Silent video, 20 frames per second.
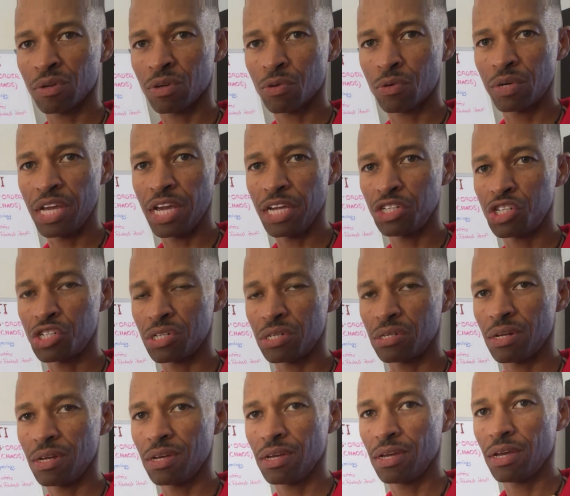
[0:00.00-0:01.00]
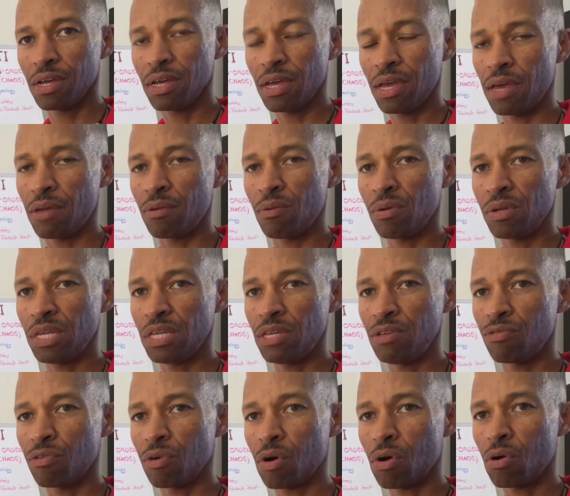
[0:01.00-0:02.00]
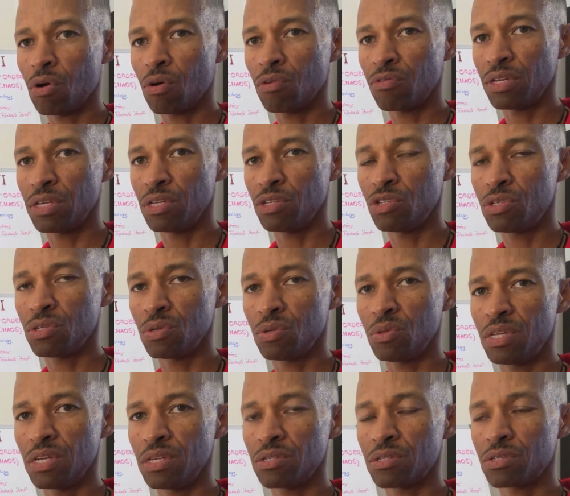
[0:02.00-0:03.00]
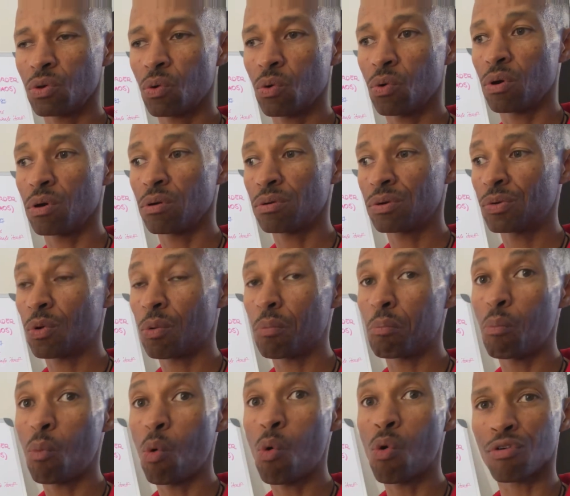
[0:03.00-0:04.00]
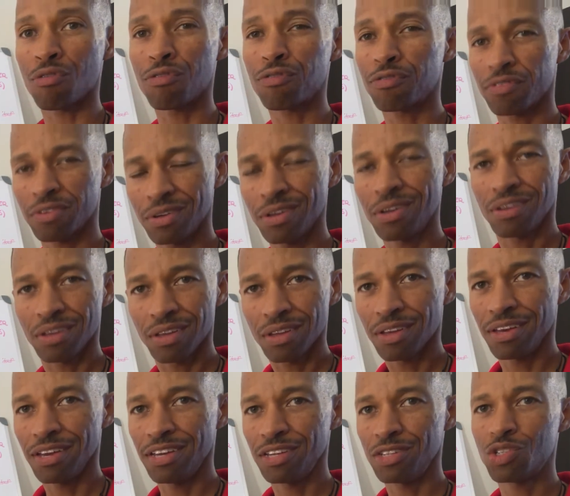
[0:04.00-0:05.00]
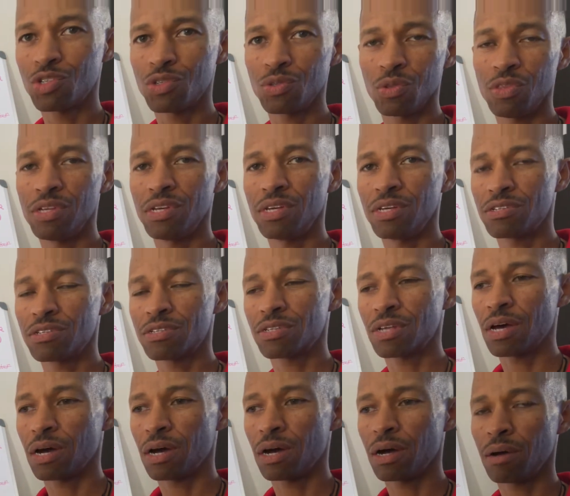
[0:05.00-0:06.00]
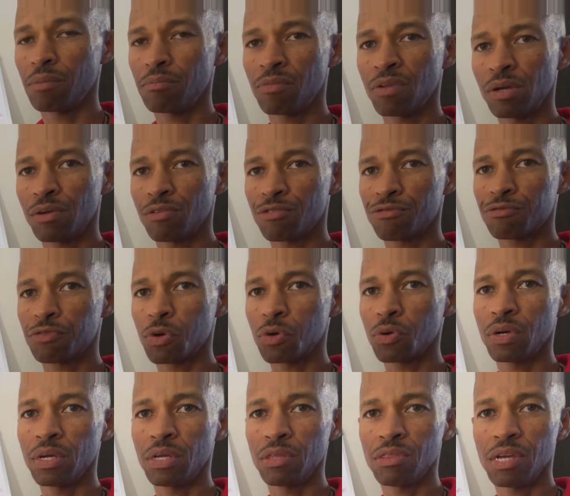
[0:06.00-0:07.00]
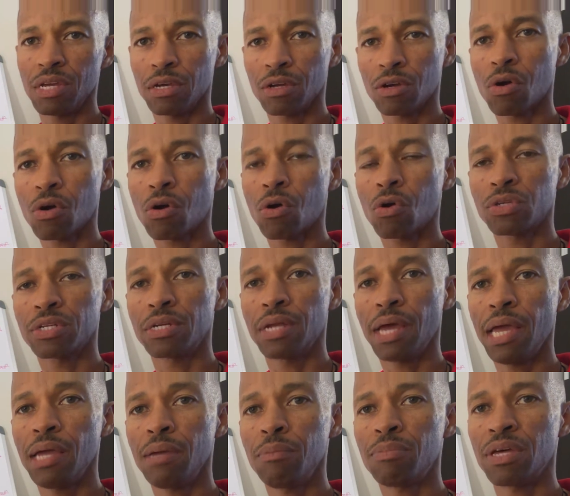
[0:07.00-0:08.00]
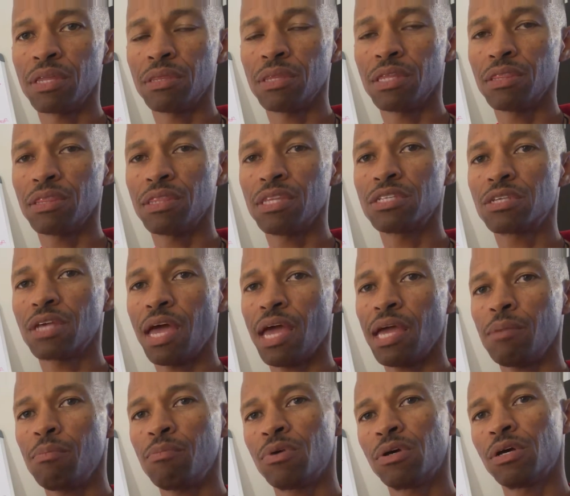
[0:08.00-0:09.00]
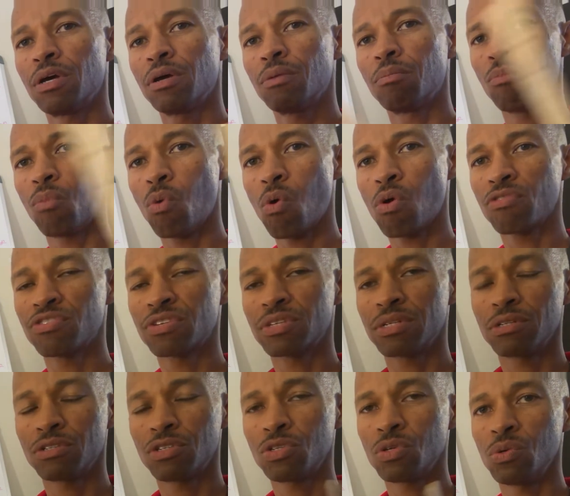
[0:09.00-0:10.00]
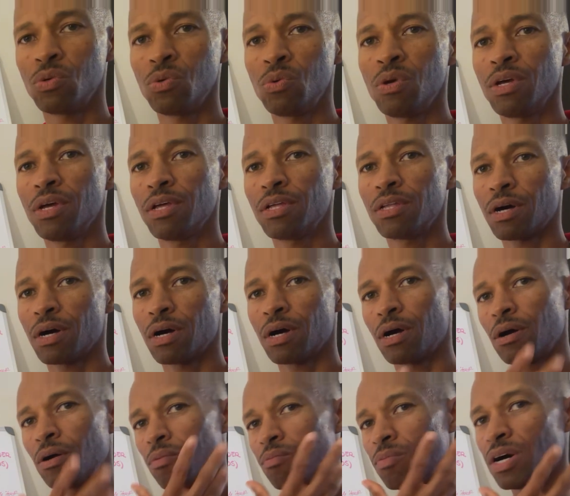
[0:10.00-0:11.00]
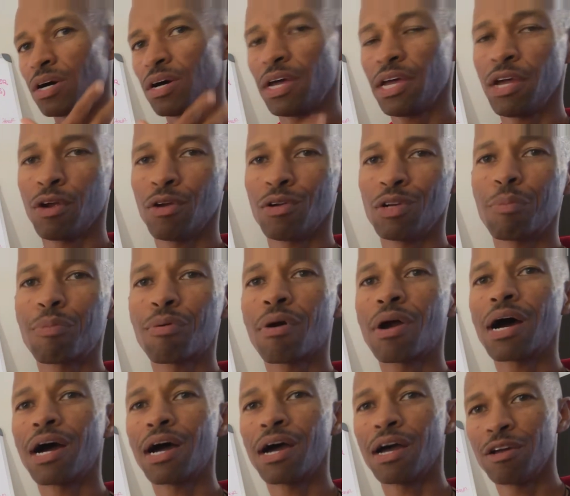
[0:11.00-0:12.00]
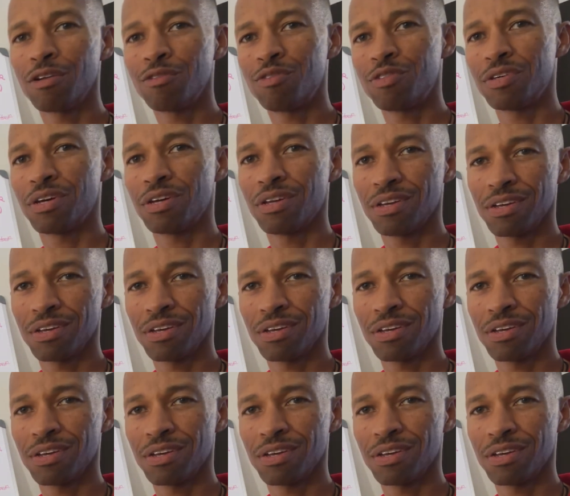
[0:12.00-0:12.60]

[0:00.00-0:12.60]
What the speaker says: creation and evolve into this, or morph into this furry thing called an ape, and then this ape morphs into a hair deprived